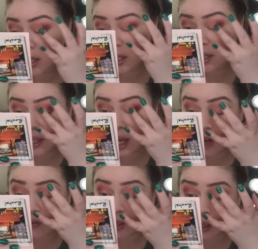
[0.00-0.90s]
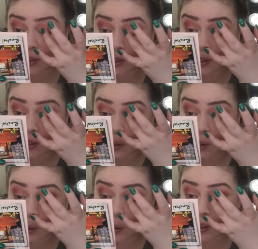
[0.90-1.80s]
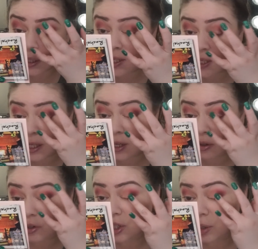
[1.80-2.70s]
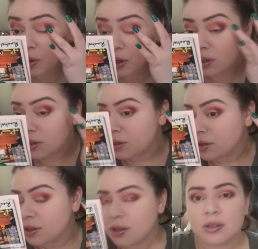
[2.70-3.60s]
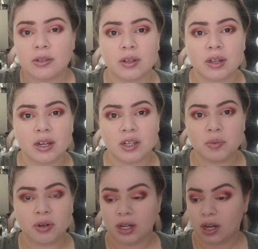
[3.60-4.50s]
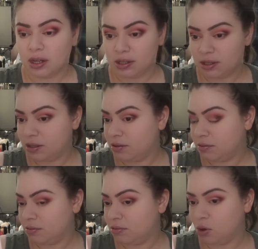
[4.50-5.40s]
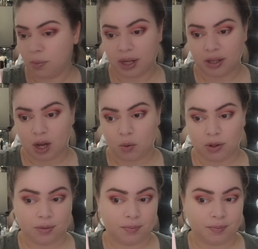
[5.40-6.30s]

does have a nice subtle shimmer, so that is pretty nice. Don't mind that one.